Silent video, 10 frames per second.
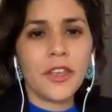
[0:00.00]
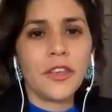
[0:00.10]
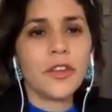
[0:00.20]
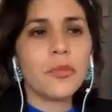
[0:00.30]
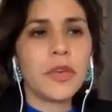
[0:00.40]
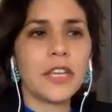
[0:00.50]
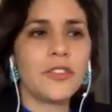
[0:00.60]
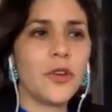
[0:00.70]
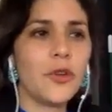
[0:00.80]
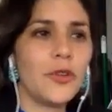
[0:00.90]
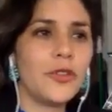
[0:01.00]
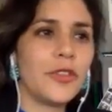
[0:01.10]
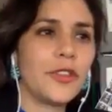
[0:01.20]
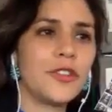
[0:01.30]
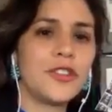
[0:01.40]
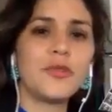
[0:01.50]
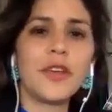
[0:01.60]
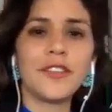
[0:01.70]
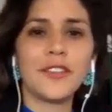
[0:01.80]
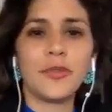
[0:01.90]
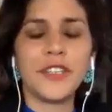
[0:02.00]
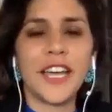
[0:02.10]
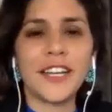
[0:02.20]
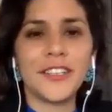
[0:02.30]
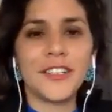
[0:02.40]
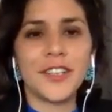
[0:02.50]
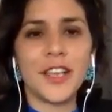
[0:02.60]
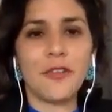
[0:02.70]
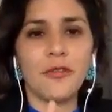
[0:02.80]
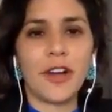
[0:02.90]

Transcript: you're being told the 2 ways to protect yourself,